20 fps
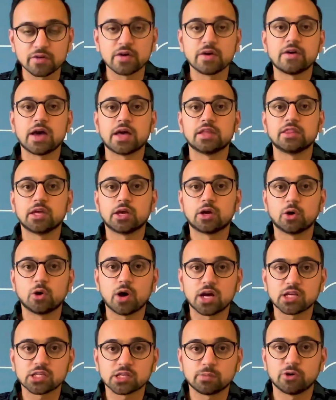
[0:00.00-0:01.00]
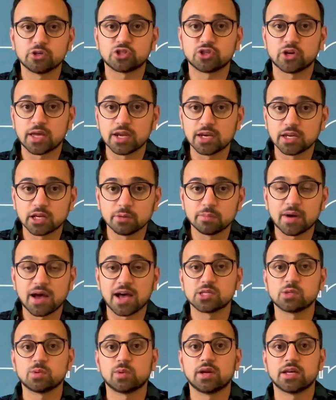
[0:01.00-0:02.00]
and they're going to ask about your income as
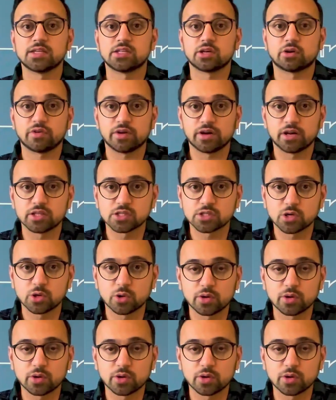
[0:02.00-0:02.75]
well as your credit score,